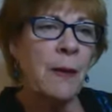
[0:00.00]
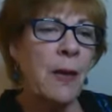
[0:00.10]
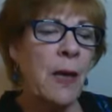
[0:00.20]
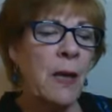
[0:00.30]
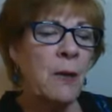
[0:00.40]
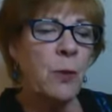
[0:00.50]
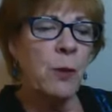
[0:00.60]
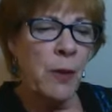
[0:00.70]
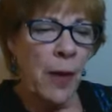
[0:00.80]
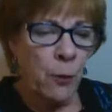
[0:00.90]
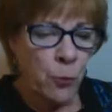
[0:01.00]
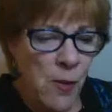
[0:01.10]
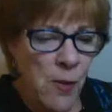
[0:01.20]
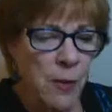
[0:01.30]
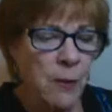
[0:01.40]
And we would actually
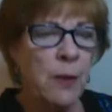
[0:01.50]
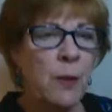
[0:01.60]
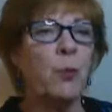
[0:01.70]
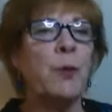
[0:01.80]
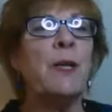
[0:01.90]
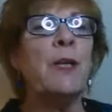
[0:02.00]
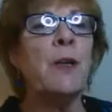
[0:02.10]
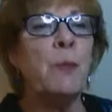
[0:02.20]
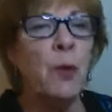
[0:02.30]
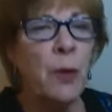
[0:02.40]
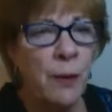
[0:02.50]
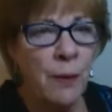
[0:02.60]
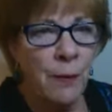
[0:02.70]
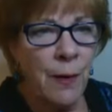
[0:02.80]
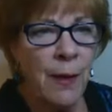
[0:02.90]
sit and read a book.
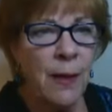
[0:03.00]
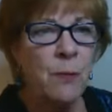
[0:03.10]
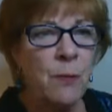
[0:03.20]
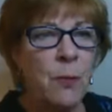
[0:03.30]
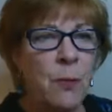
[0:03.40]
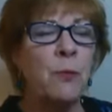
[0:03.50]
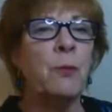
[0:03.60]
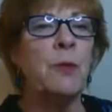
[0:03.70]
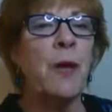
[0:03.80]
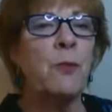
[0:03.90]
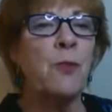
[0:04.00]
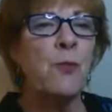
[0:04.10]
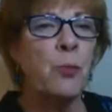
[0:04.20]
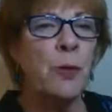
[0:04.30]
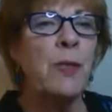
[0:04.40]
And we would not
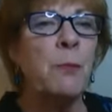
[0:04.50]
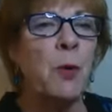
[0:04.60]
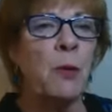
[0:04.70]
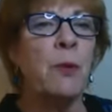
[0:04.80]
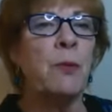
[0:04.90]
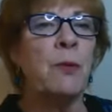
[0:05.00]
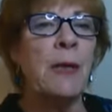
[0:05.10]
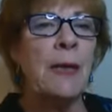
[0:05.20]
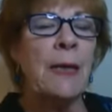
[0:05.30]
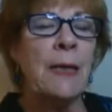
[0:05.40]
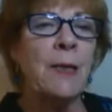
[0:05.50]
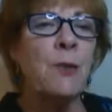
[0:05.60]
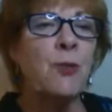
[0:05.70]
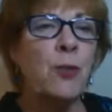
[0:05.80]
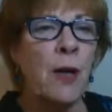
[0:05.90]
just read the book, we would
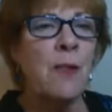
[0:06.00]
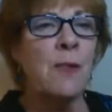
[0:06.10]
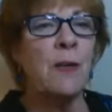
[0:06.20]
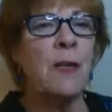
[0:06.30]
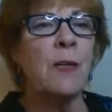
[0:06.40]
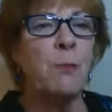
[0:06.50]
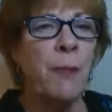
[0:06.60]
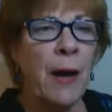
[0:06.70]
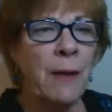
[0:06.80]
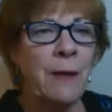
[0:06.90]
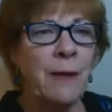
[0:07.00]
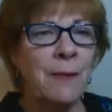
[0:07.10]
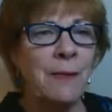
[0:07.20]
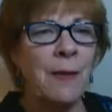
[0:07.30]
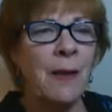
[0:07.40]
ingest and embody
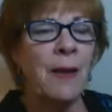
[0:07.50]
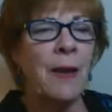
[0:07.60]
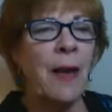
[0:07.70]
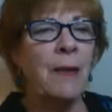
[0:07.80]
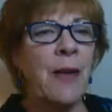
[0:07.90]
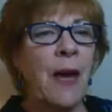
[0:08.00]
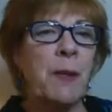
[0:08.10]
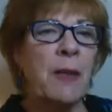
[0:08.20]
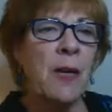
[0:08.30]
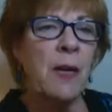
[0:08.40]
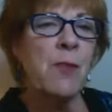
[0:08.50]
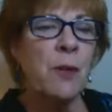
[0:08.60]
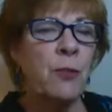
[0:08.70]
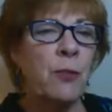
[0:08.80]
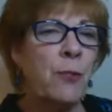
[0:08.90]
it. And that became
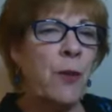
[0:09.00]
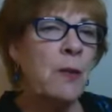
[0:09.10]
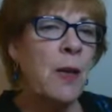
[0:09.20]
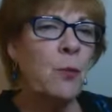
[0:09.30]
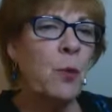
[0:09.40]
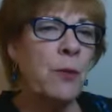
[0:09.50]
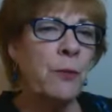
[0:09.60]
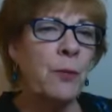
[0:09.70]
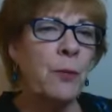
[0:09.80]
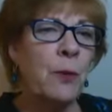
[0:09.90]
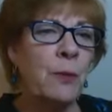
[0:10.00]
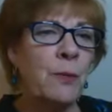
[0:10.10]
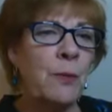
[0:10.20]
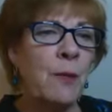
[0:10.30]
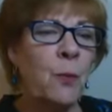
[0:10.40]
such a fun and
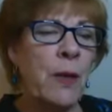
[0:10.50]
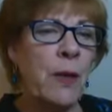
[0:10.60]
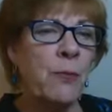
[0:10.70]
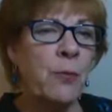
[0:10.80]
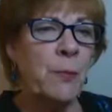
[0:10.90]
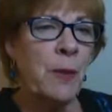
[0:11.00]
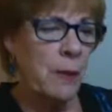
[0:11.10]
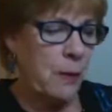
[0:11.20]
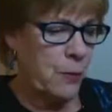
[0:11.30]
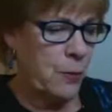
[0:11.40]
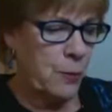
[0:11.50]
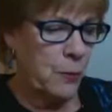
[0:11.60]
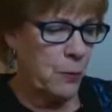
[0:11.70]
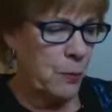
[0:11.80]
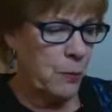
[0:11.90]
wonderful way for me
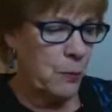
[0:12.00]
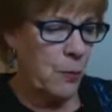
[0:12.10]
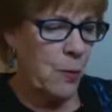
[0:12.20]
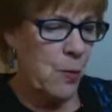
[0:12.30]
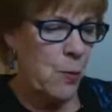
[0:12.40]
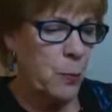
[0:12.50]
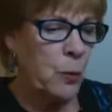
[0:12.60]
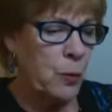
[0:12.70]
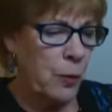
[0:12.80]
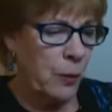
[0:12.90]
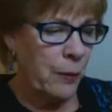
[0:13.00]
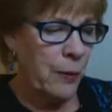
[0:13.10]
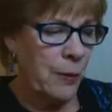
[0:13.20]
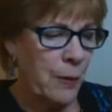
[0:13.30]
to explore